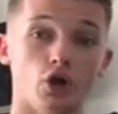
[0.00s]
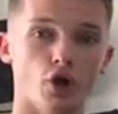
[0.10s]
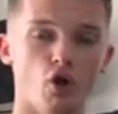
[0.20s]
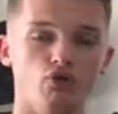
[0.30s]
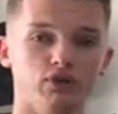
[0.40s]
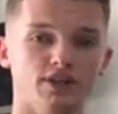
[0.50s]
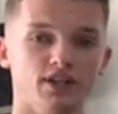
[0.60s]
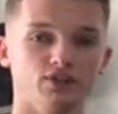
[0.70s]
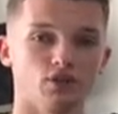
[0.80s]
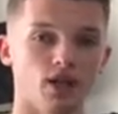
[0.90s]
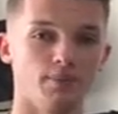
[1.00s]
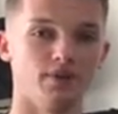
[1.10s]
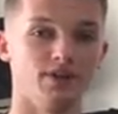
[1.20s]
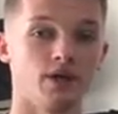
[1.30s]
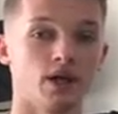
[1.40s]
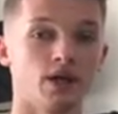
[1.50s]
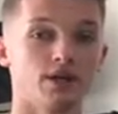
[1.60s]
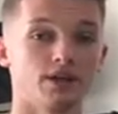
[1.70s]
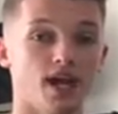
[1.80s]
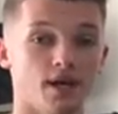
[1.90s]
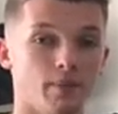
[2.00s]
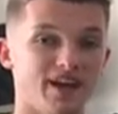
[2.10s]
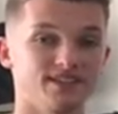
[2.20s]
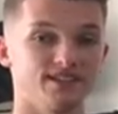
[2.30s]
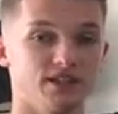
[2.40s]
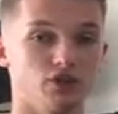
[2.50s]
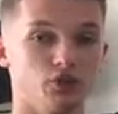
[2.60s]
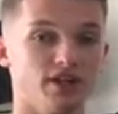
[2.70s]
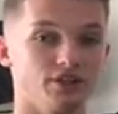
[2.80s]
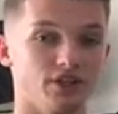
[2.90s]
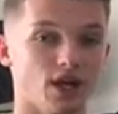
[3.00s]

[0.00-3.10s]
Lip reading: and hopefully this will let me get in a better situation and